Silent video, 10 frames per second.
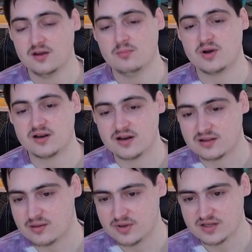But in a
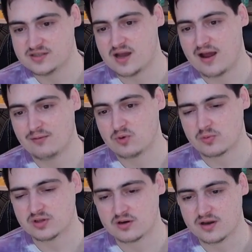limited time where
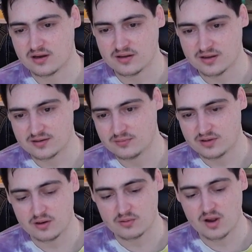we're learning,
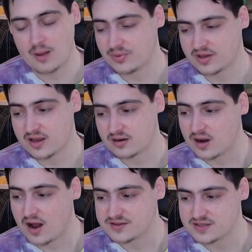you know, complicated
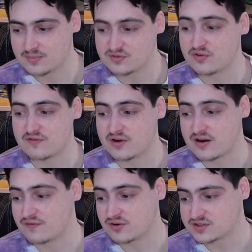concepts for the
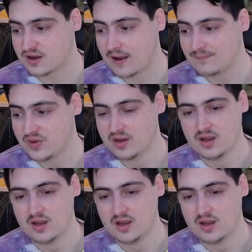very first time,